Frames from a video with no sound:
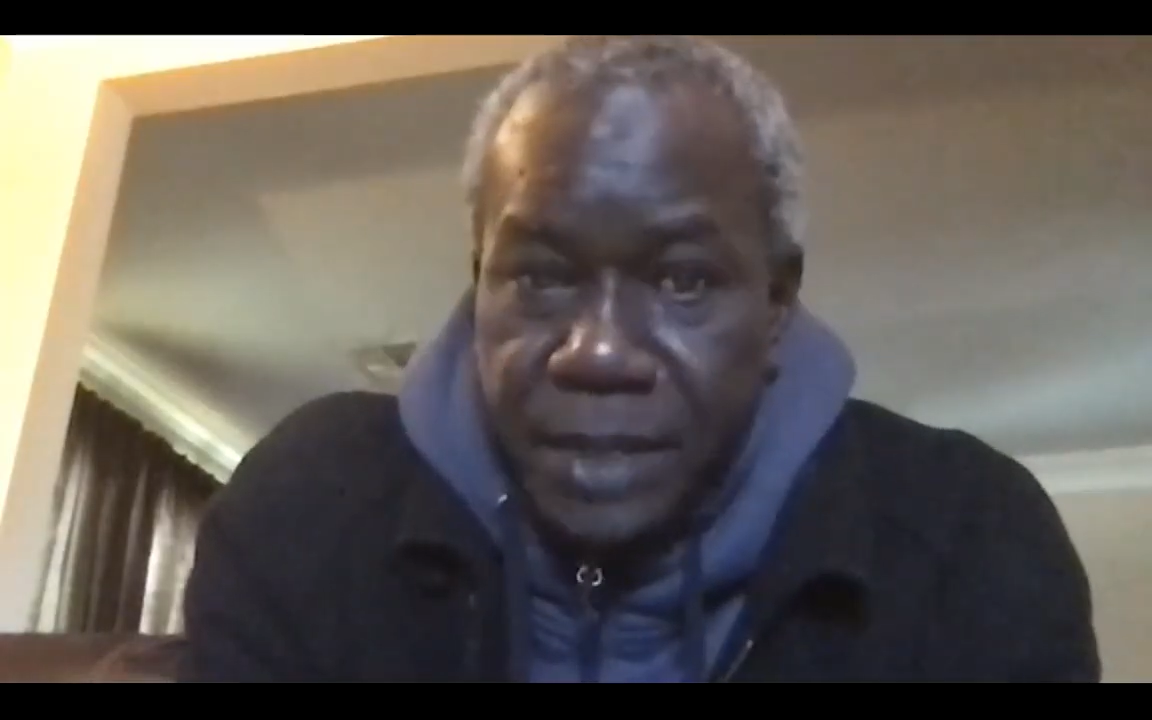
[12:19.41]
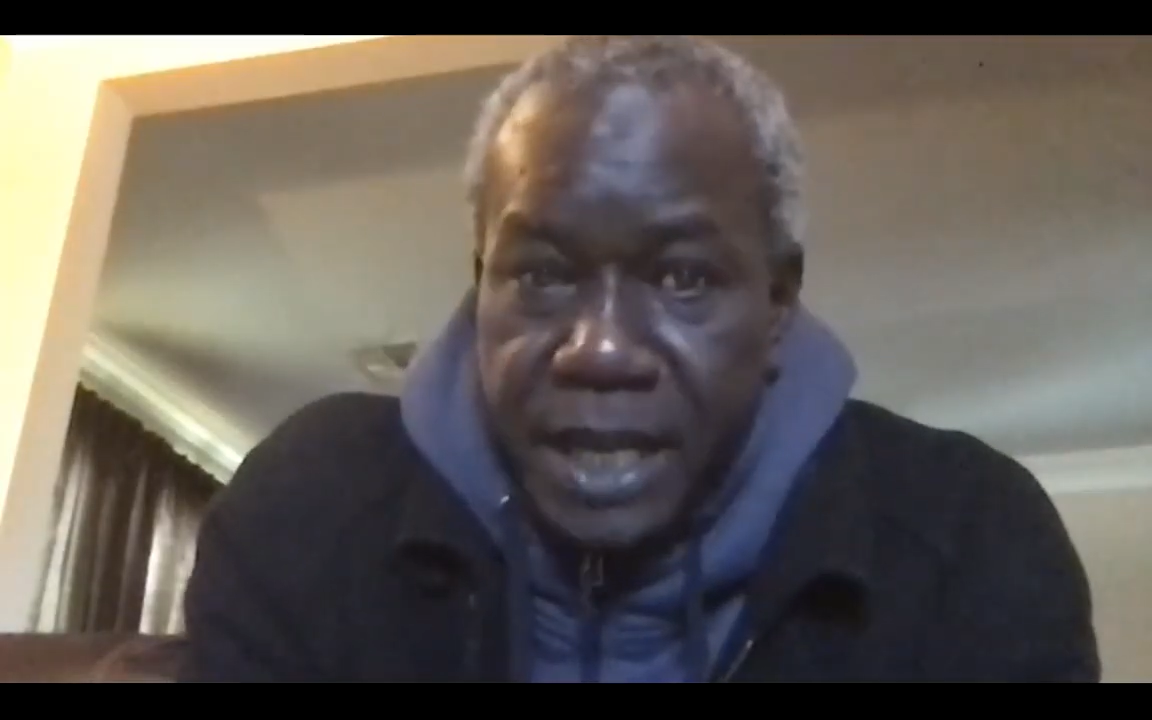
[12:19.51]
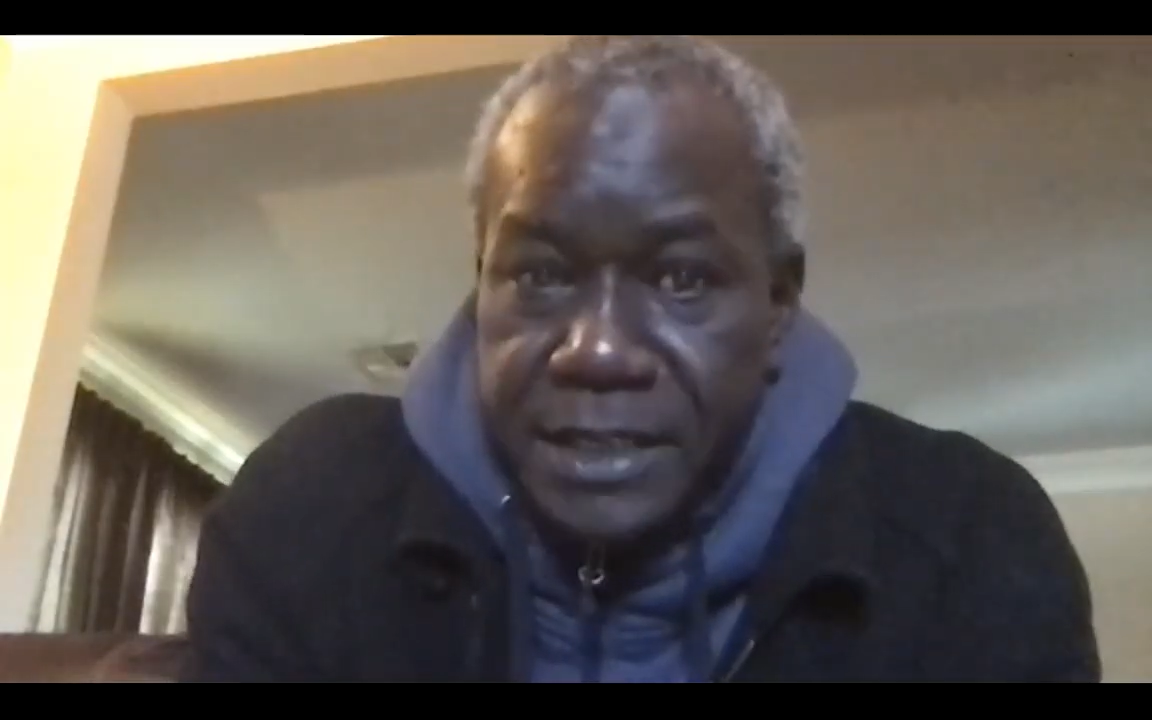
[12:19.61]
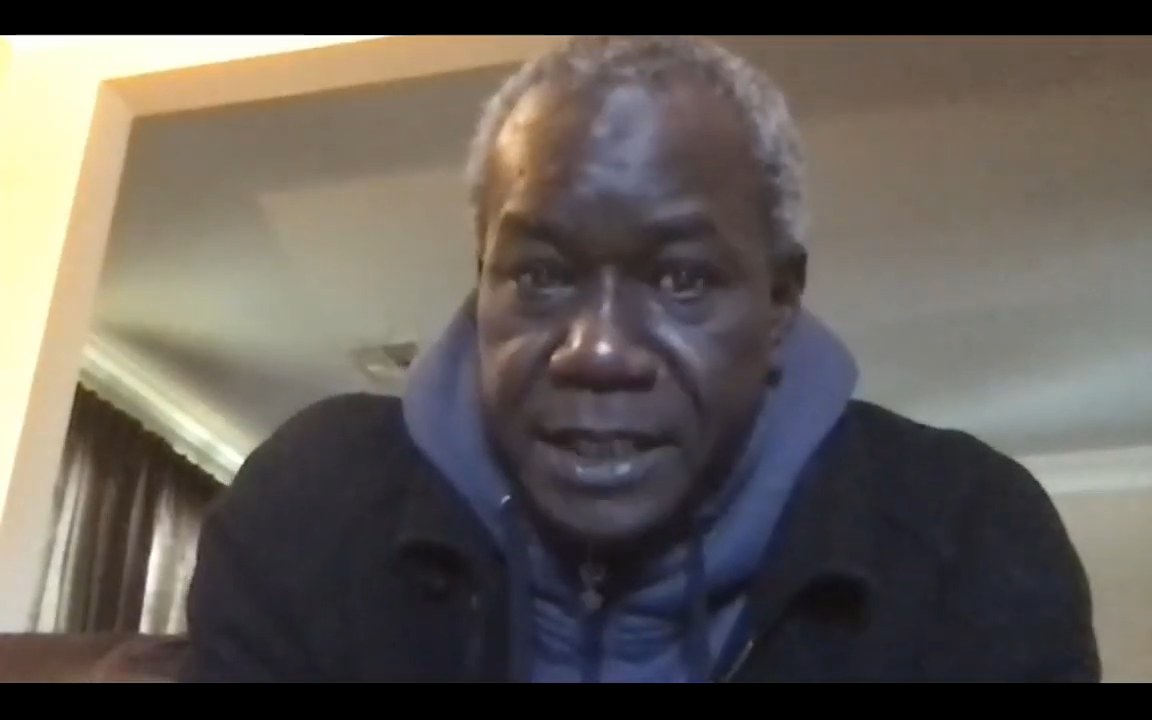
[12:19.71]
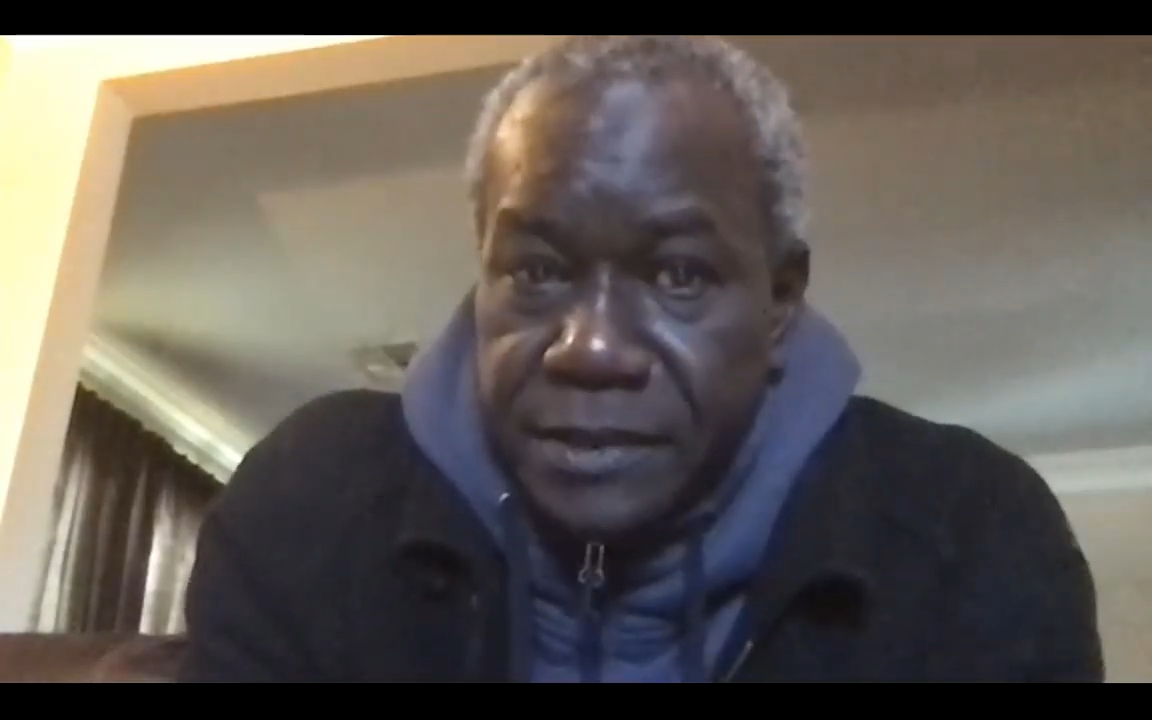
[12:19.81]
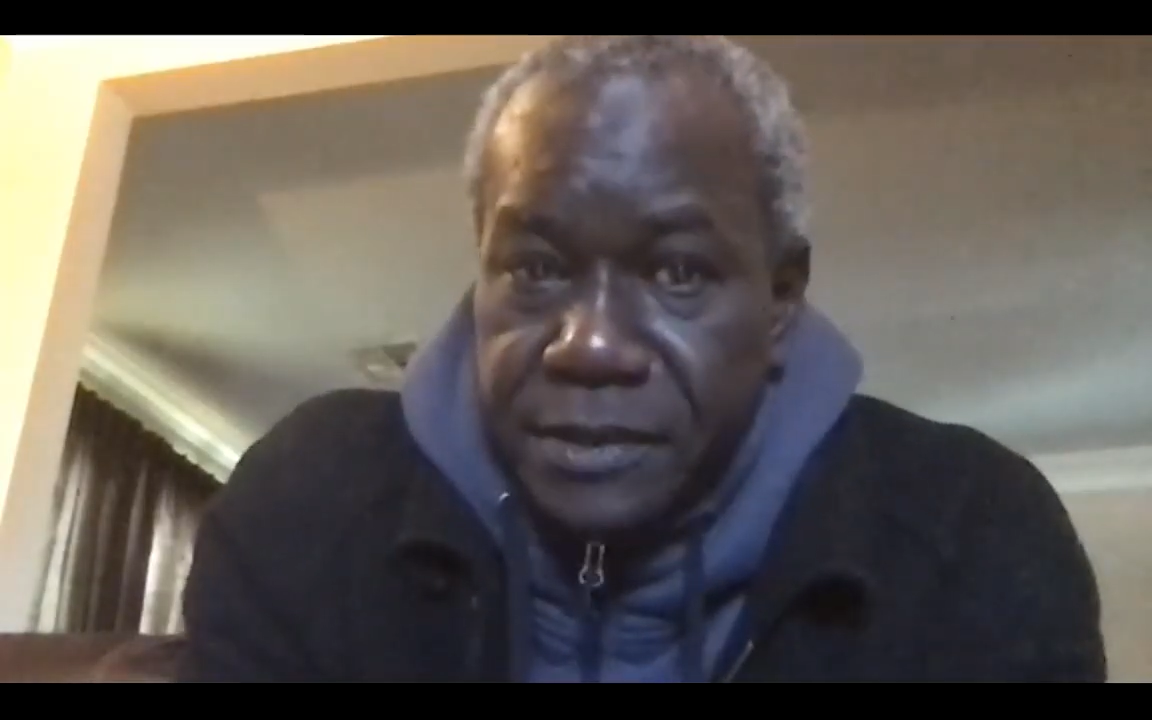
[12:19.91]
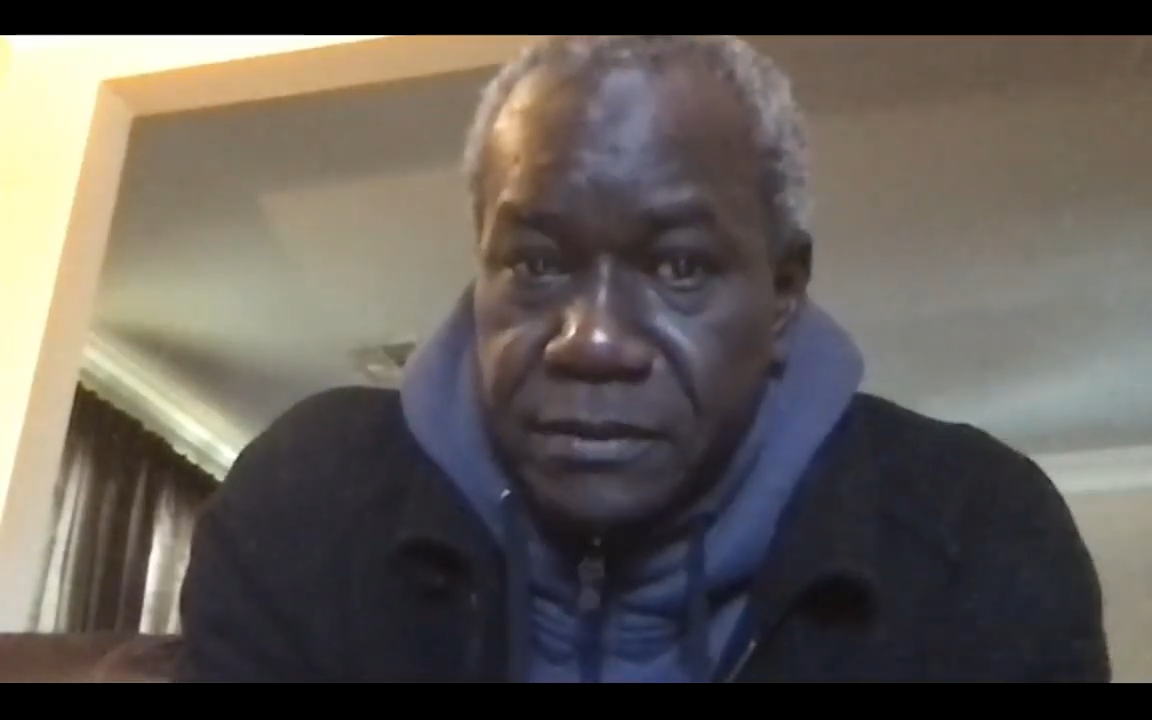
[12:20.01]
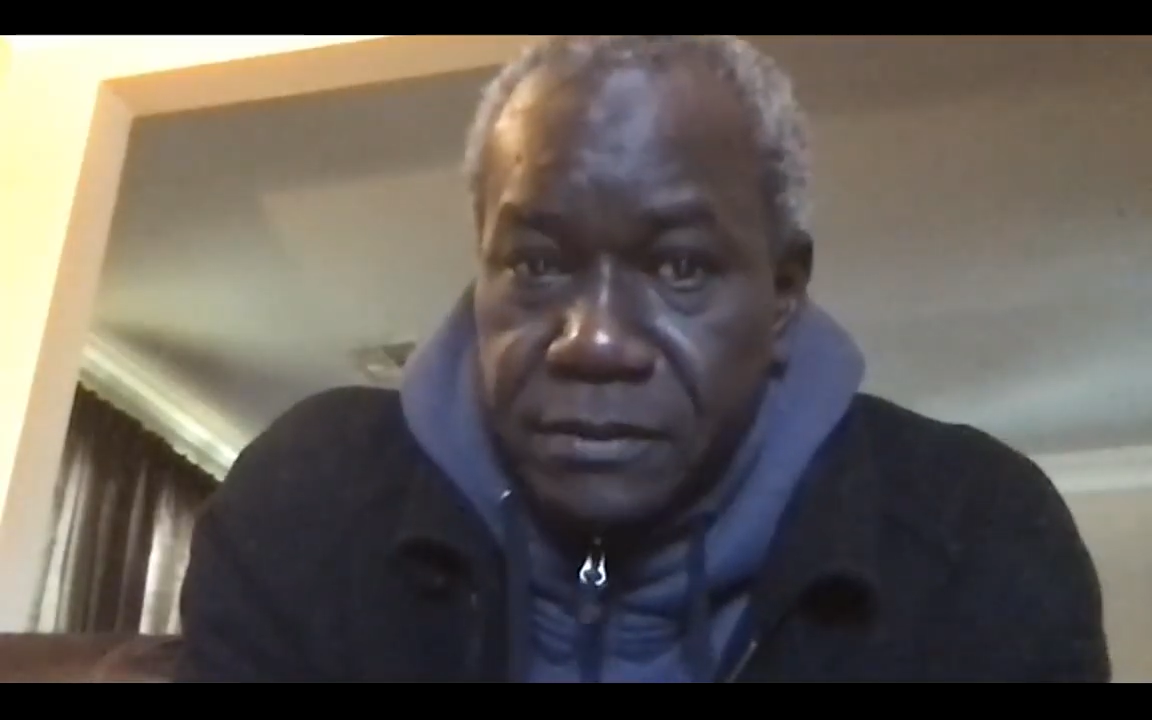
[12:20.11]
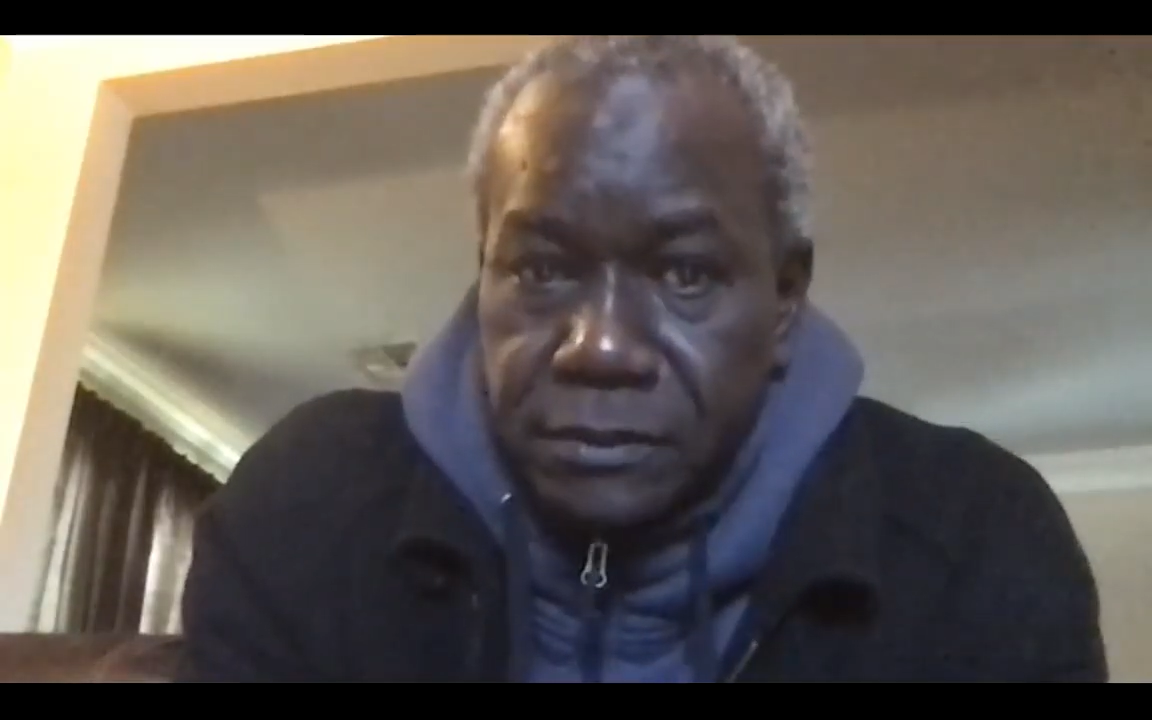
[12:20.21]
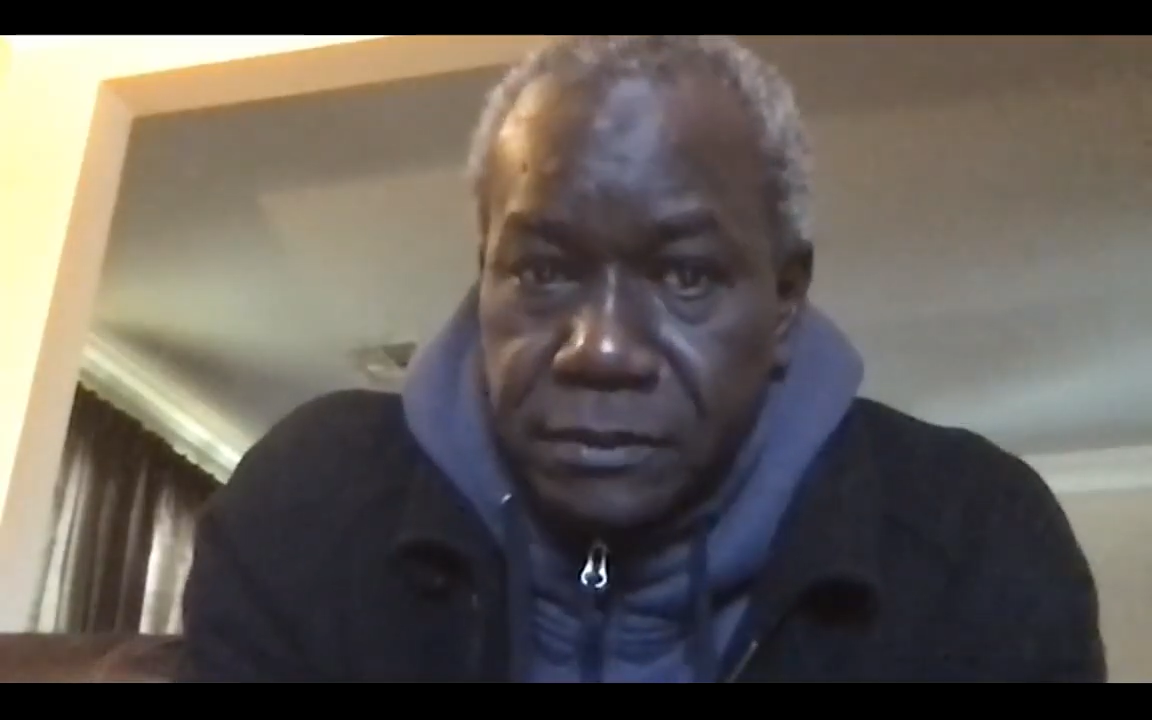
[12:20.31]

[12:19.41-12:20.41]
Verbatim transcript: by chance